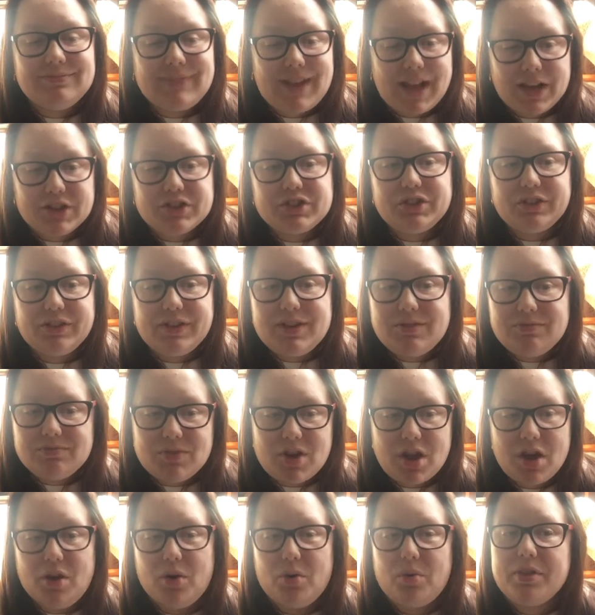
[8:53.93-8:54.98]
Actually,
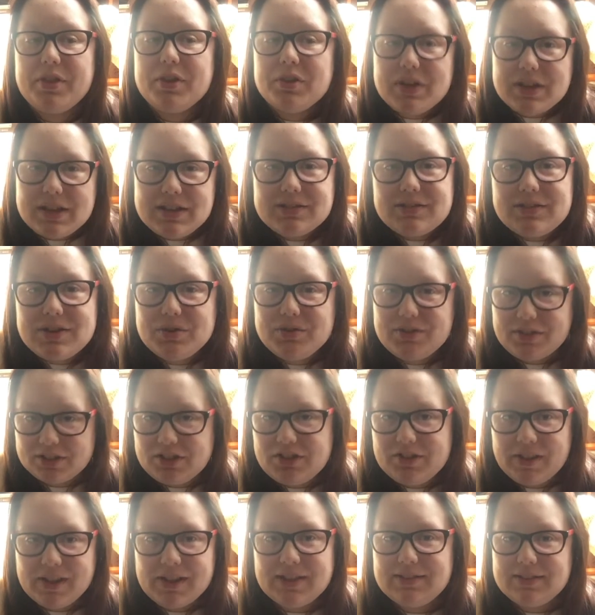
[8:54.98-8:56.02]
no, there is no
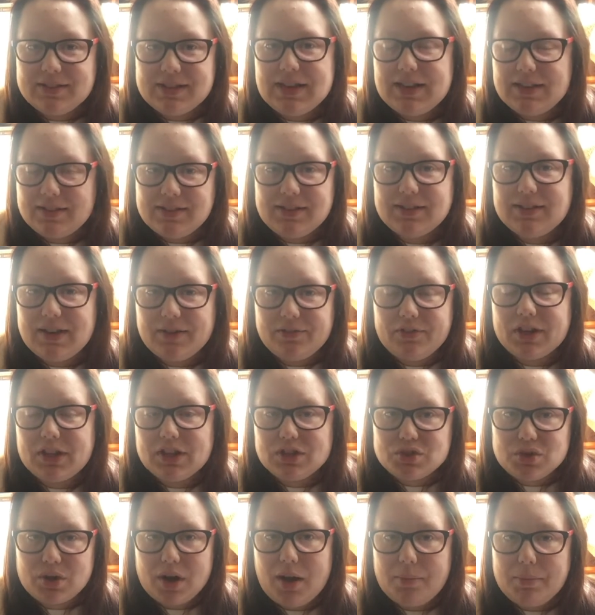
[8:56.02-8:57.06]
such thing as an
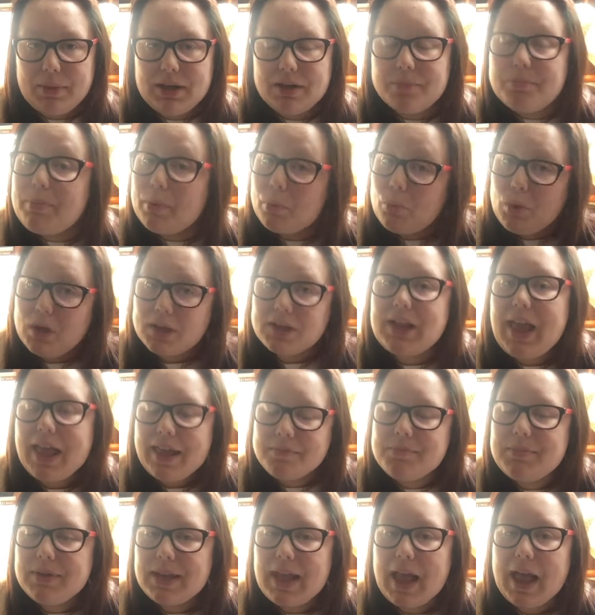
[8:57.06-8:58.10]
insignificant trauma. But what
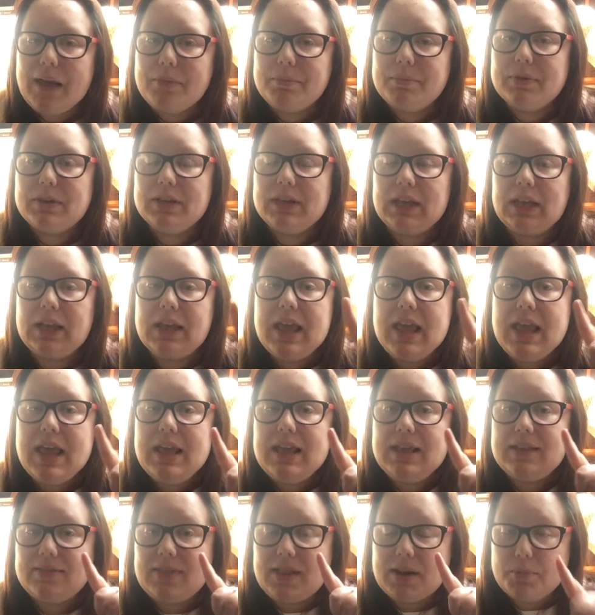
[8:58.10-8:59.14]
can be happening
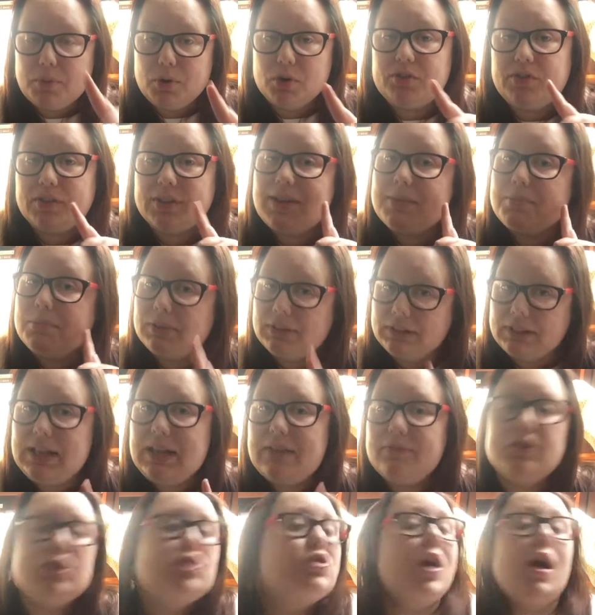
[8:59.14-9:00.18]
is that a person can
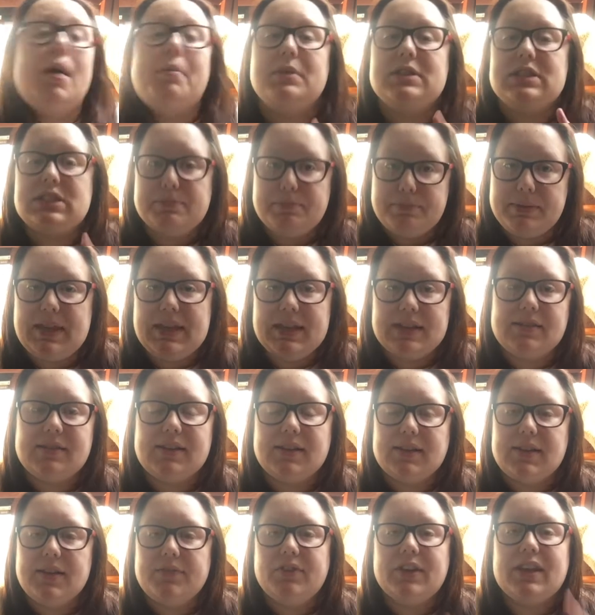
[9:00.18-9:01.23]
believe a trauma to be
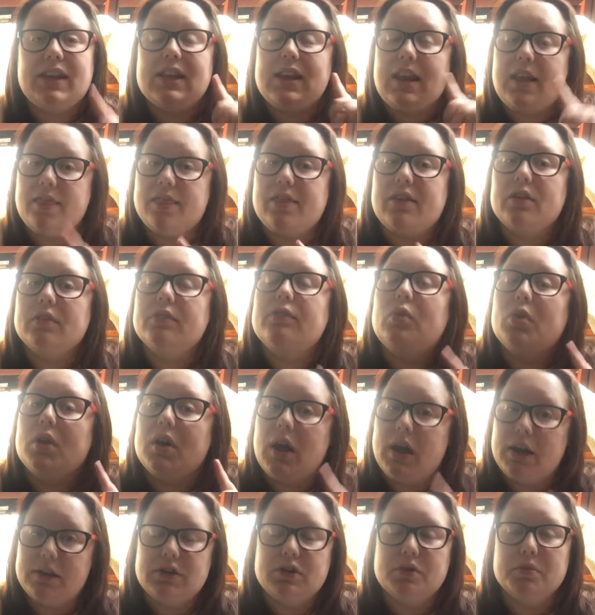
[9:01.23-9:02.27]
insignificant and therefore
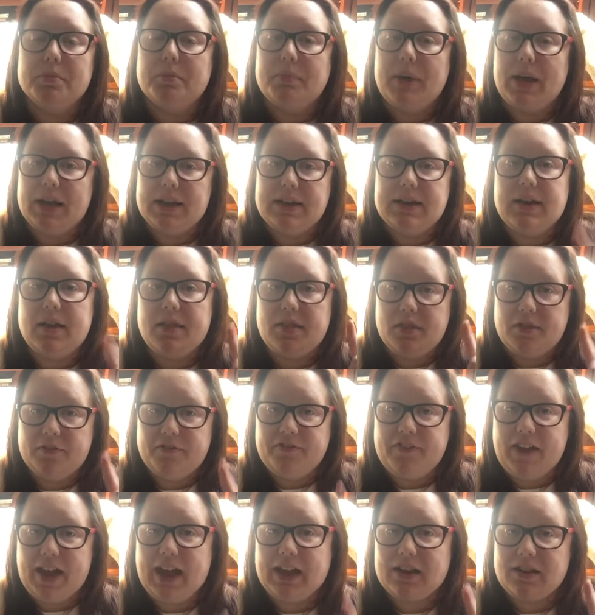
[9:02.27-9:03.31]
undermine the
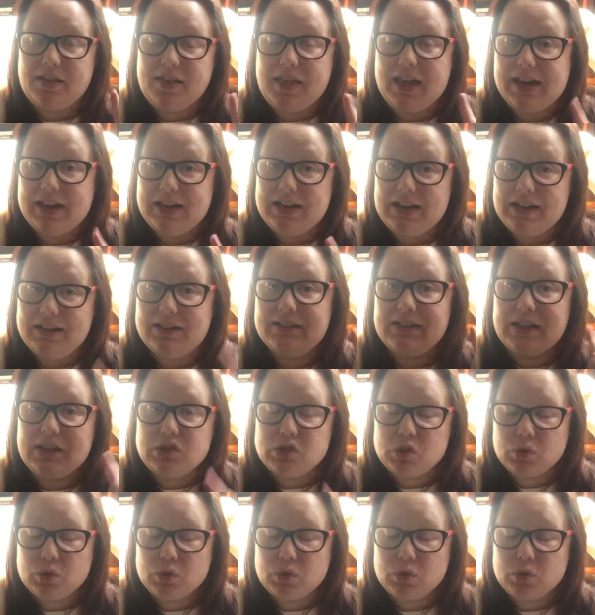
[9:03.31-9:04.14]
fact that it is a